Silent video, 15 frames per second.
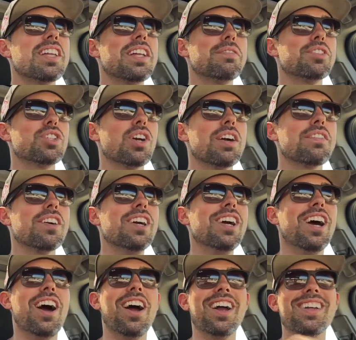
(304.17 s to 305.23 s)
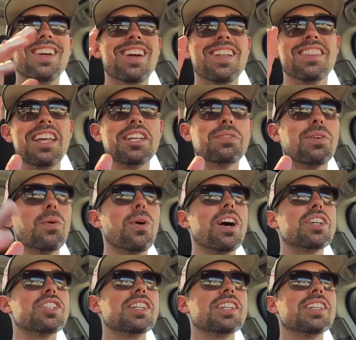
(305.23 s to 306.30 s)
I never drive. All right, thanks for
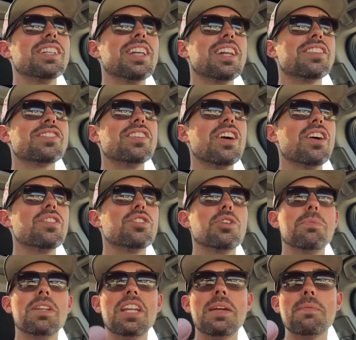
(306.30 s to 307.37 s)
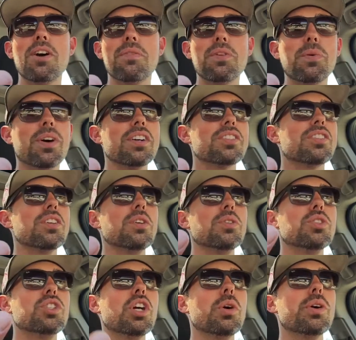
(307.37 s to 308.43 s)
watching. Let us know. Shoot me an email if you want
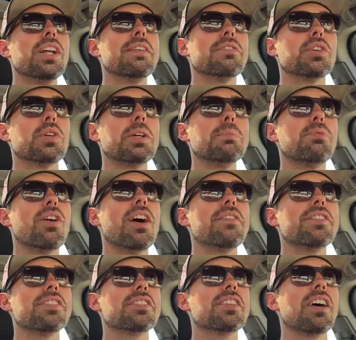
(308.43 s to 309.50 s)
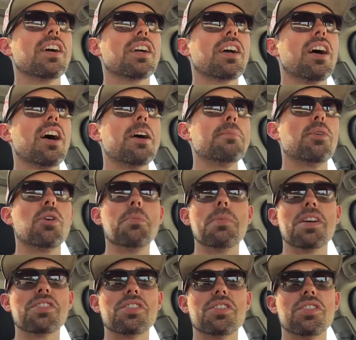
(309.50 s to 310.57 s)
to, joe@evergreenprofits.com, or a
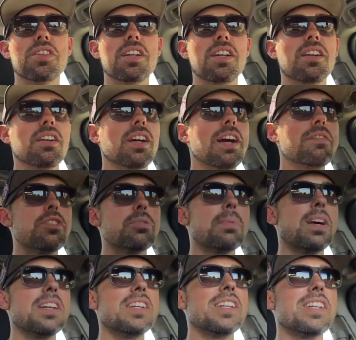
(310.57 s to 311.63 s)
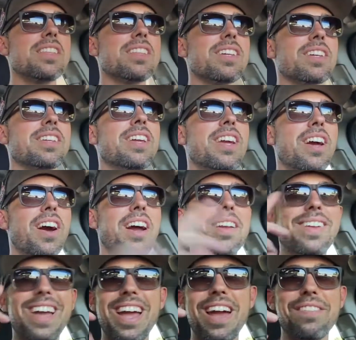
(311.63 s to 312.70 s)
messenger here. I respond to anything. All right,
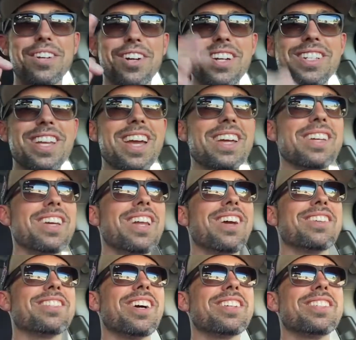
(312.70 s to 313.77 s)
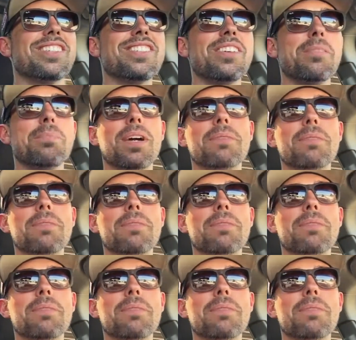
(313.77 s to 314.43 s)
have a great day. I'll talk to you soon. Bye.